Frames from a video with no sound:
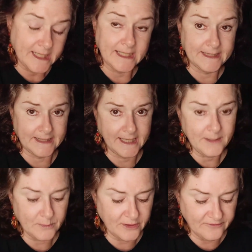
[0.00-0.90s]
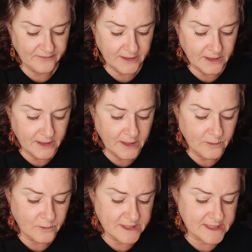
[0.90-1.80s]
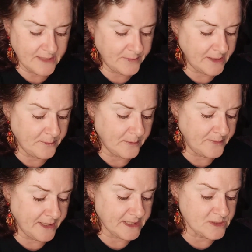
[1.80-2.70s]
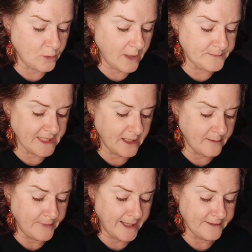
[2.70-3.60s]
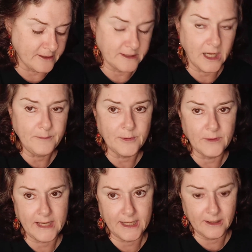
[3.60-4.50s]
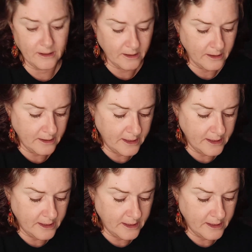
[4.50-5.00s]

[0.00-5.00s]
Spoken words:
In that movie, we see people being swapped out by their doppelganger,